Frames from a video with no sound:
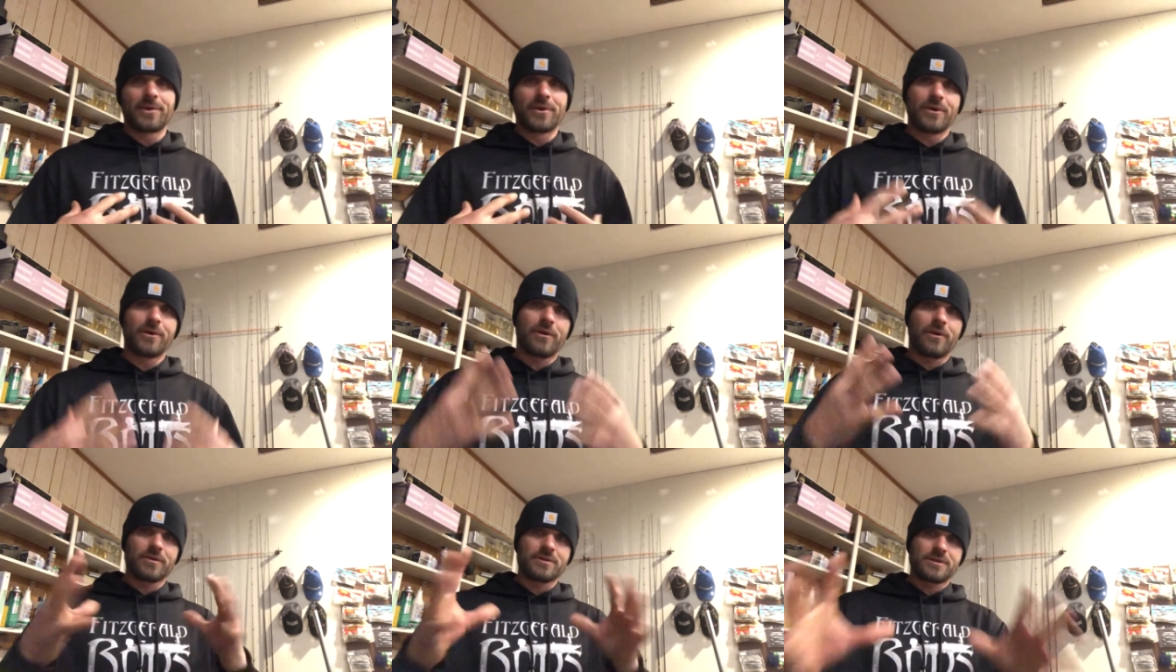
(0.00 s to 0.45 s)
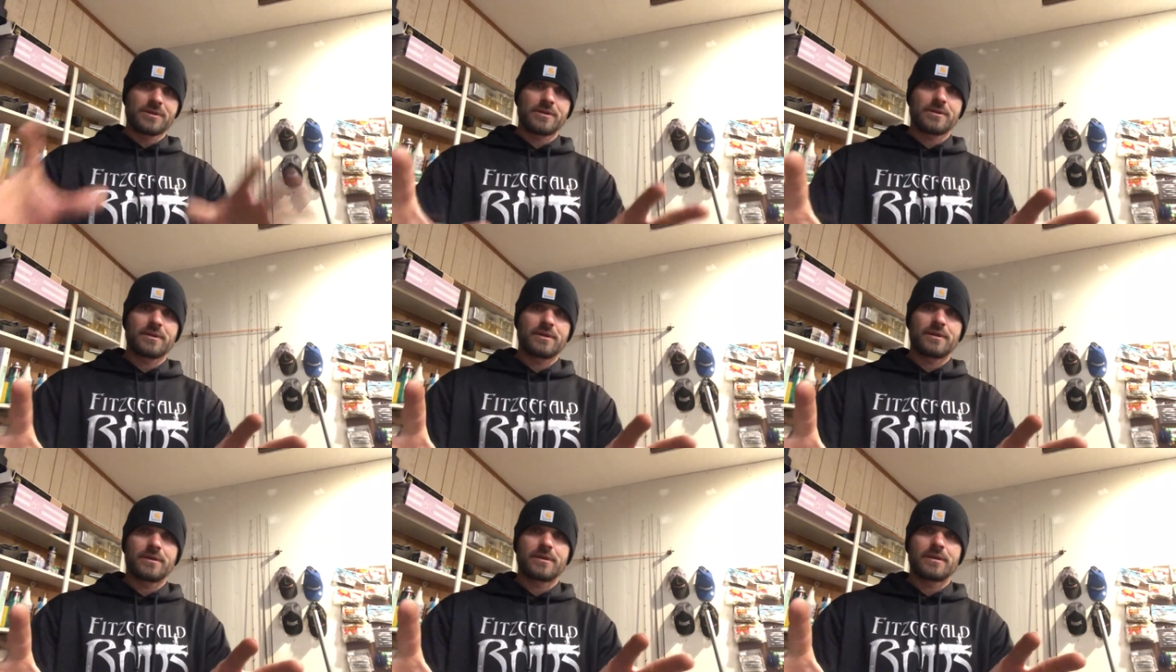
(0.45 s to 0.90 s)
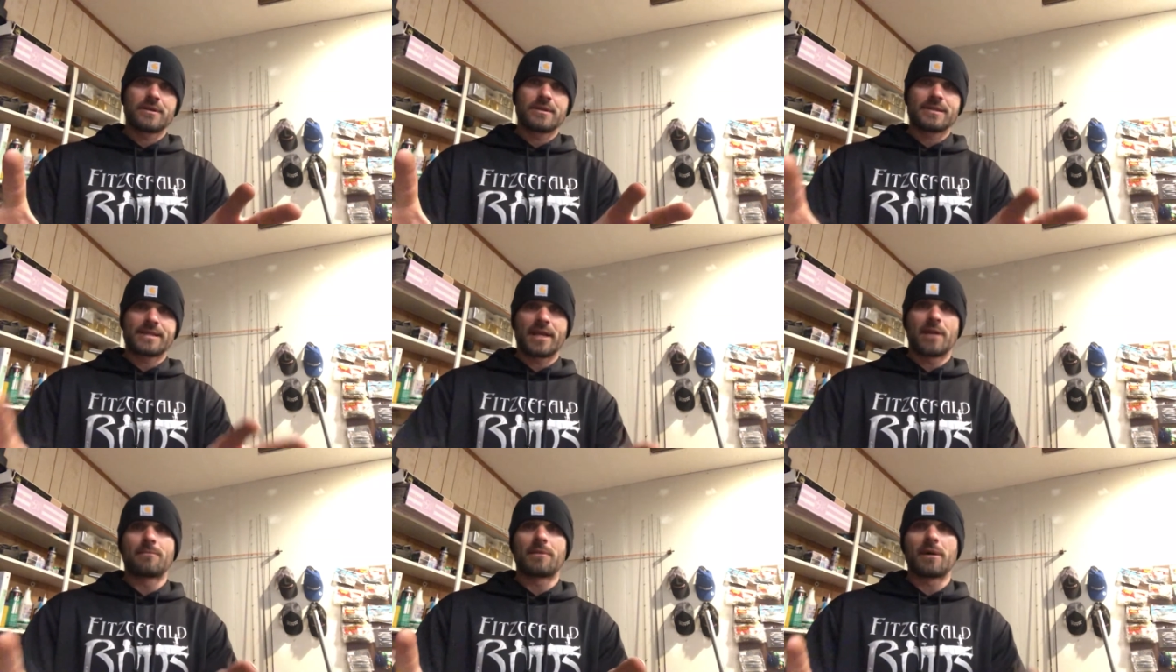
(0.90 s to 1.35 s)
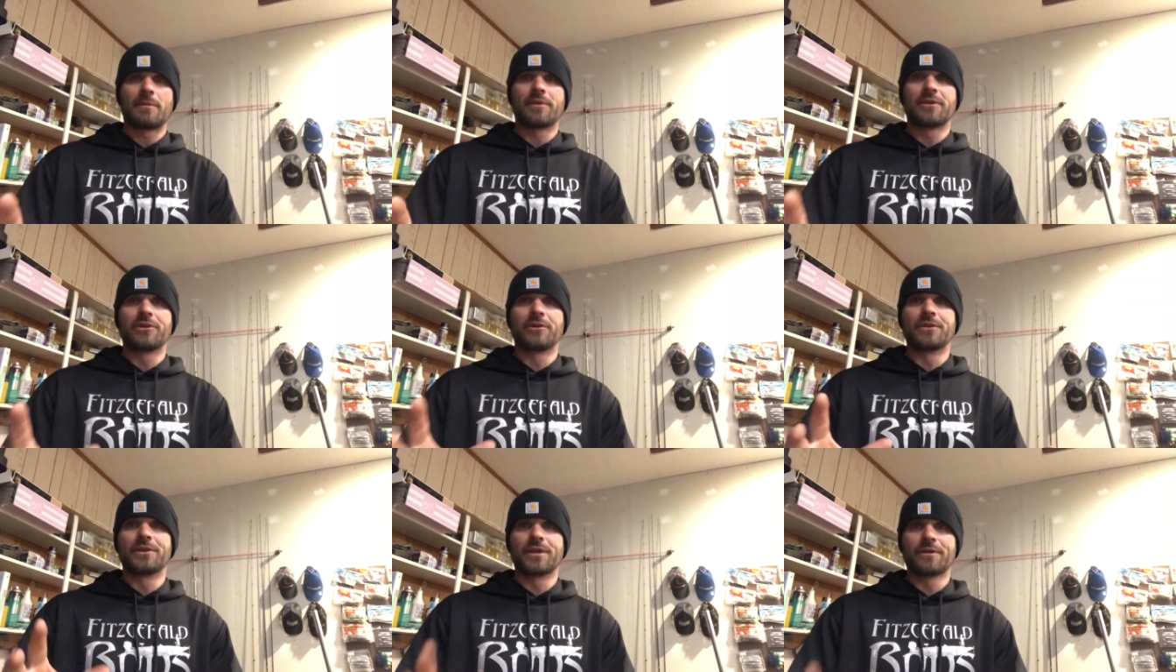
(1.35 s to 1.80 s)
Your all's setup might be a
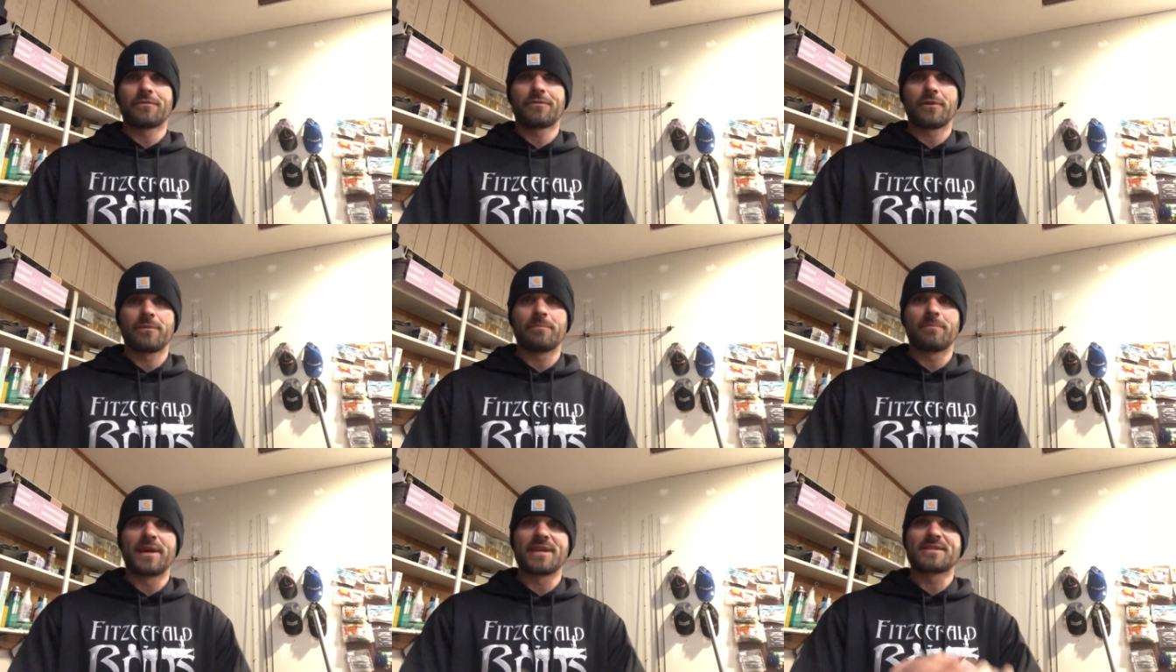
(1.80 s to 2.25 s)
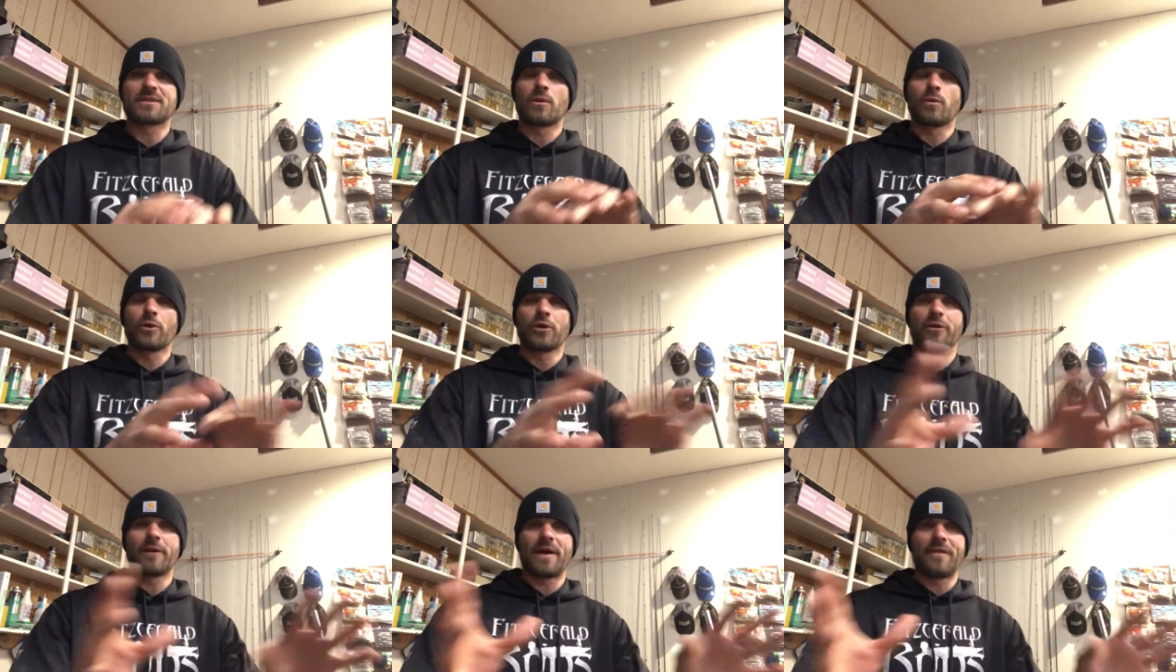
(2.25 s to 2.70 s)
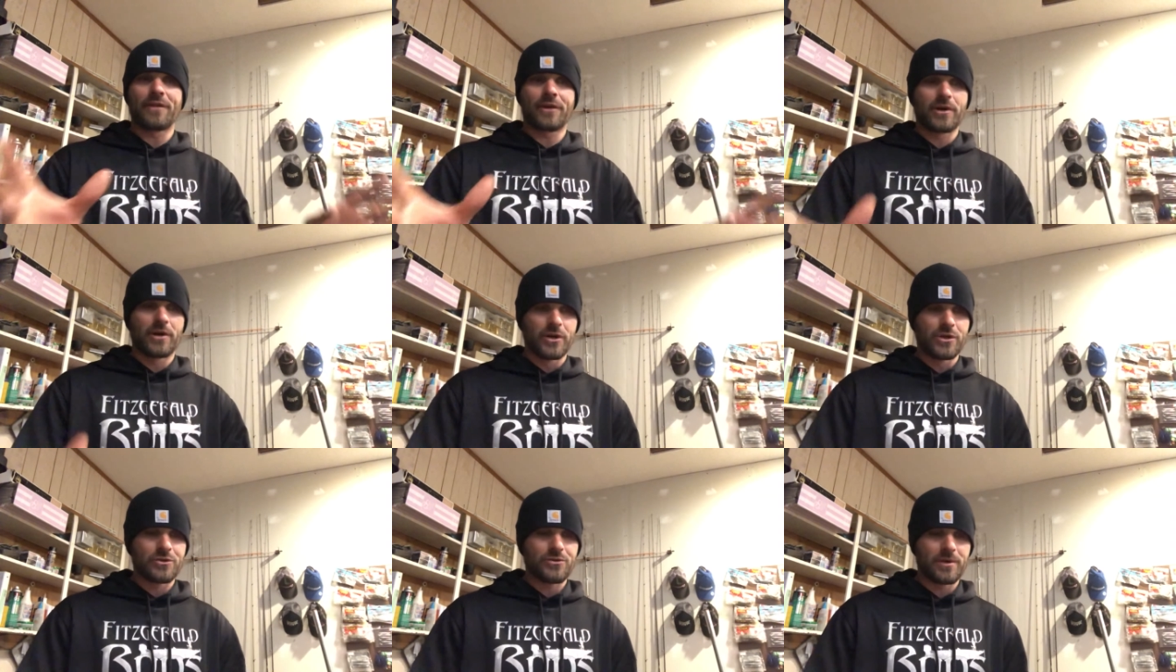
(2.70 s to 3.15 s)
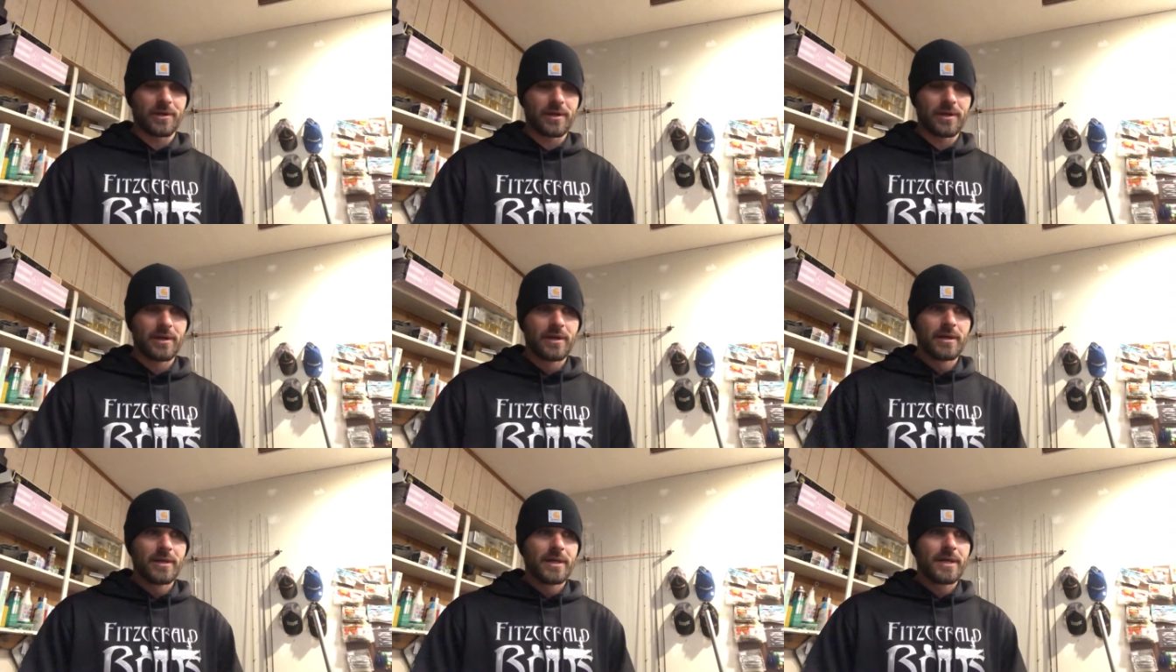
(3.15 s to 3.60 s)
little different based on where you're at in the country.